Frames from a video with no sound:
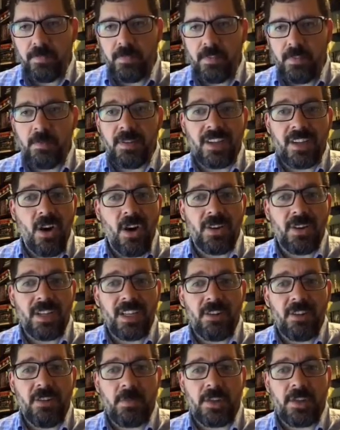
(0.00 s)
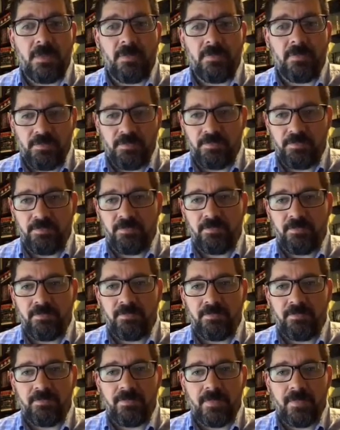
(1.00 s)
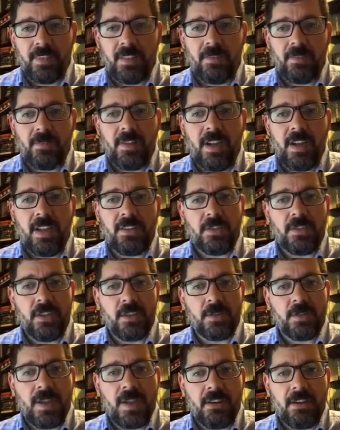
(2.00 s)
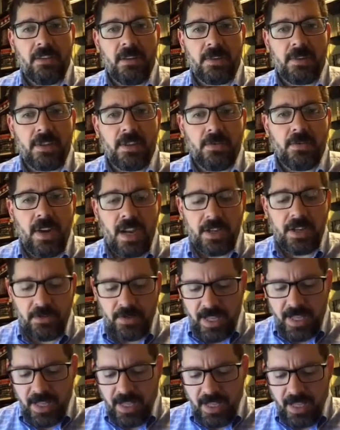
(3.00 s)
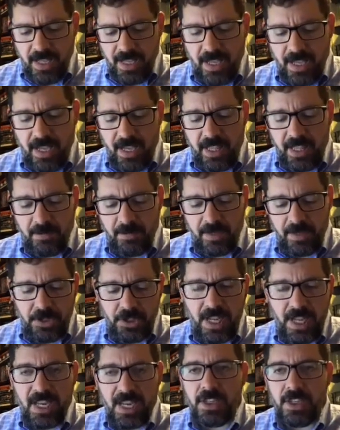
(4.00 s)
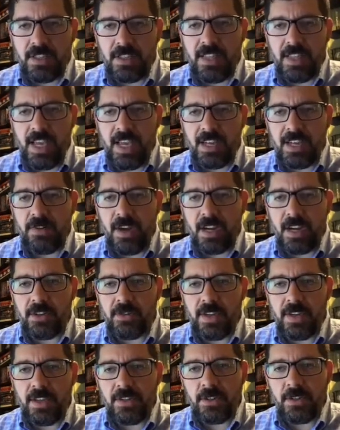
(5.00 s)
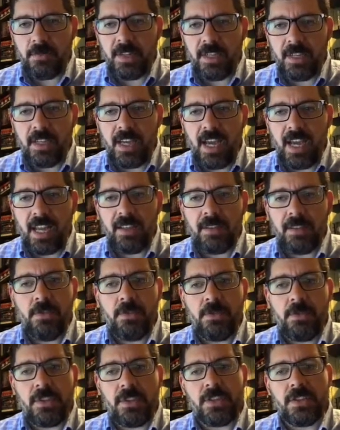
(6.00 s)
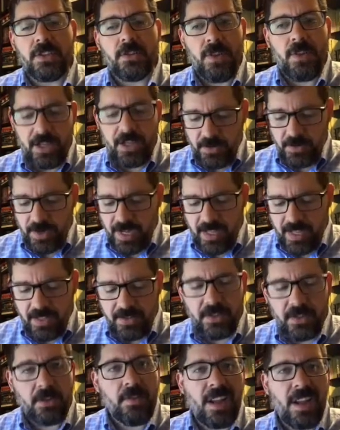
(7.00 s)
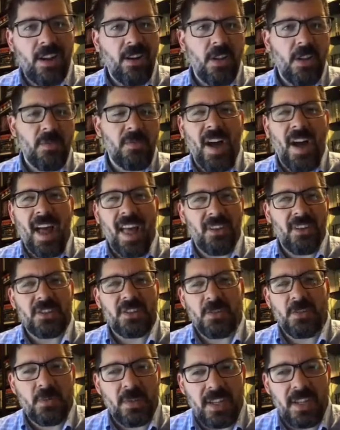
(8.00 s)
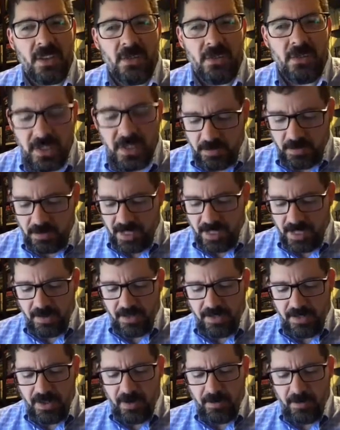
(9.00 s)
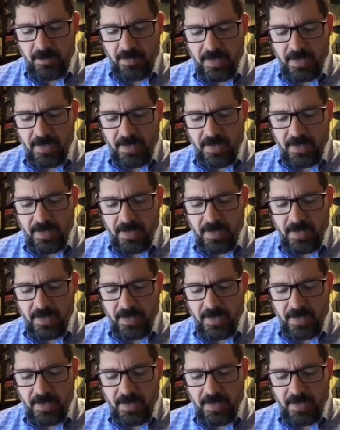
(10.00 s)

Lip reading: to call it encryption. Right, so there's my encryption directory, and then I'm going to change into that directory. So I'm going to kind of use this directory to create all the files that we're going to use to play with here.